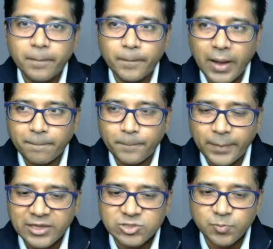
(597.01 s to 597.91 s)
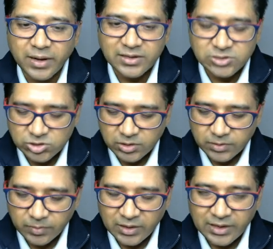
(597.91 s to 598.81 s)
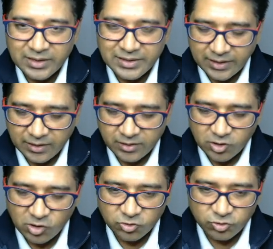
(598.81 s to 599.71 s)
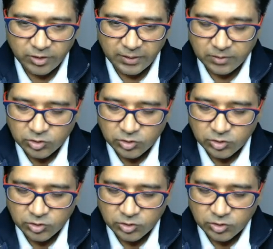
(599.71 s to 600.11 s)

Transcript: by page wise content listing.